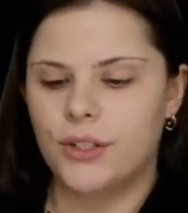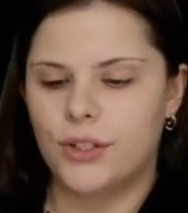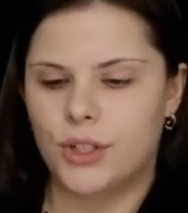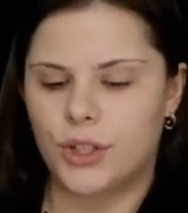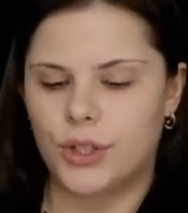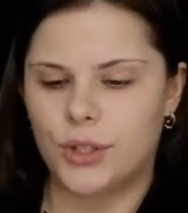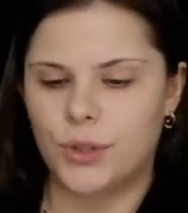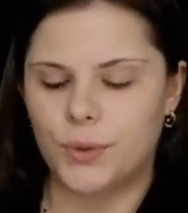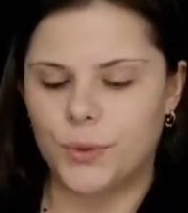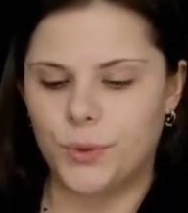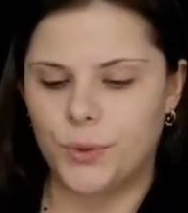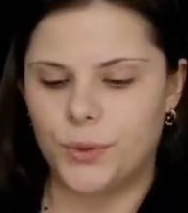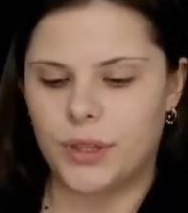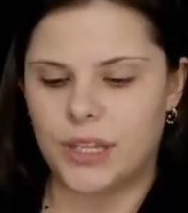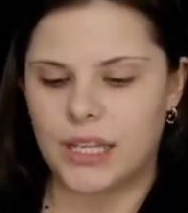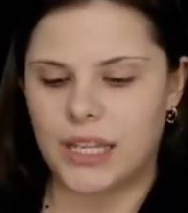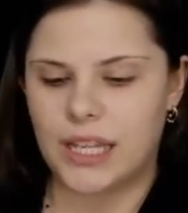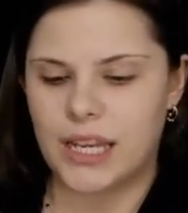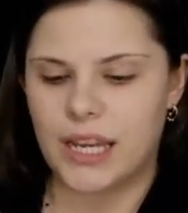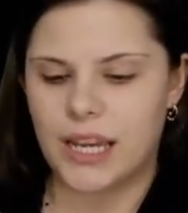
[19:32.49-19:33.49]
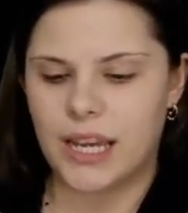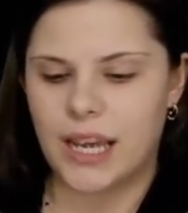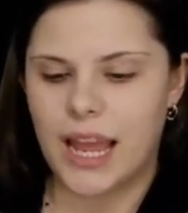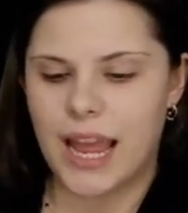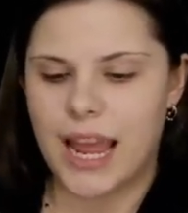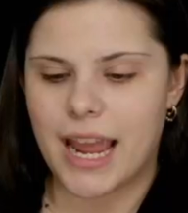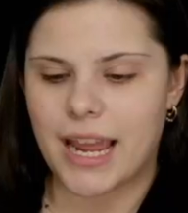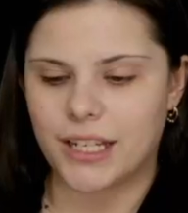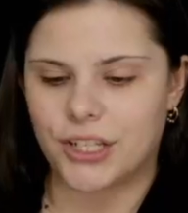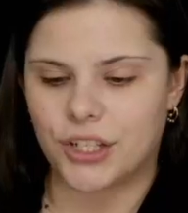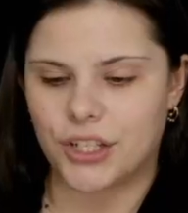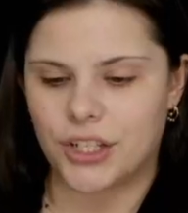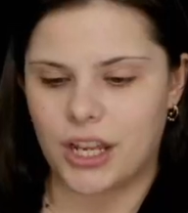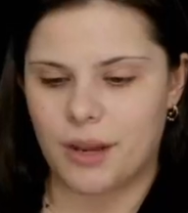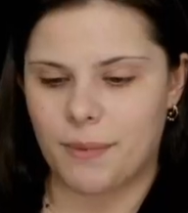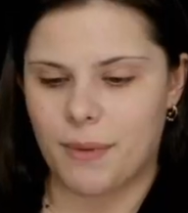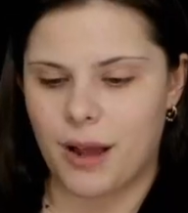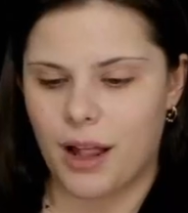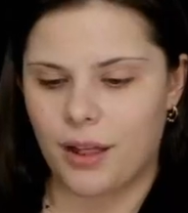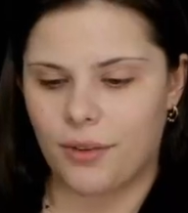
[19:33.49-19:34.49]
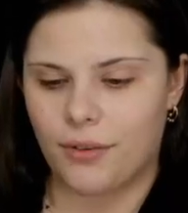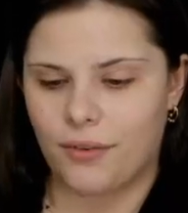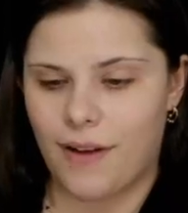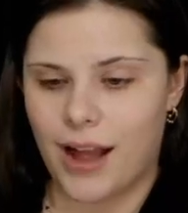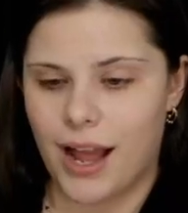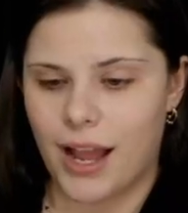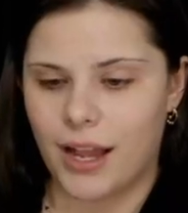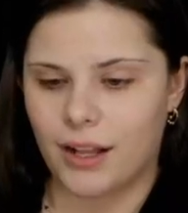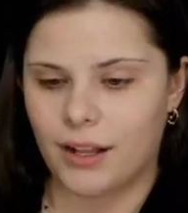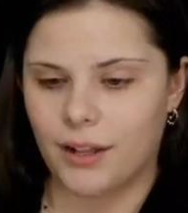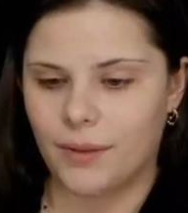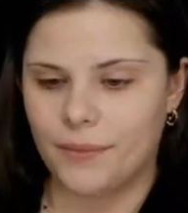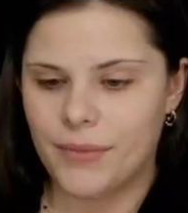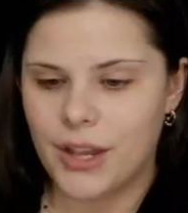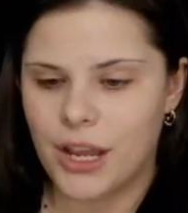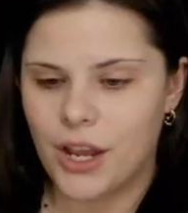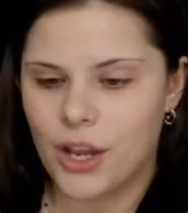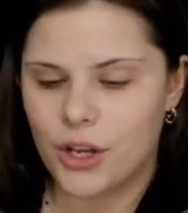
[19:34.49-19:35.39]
to the HTML file.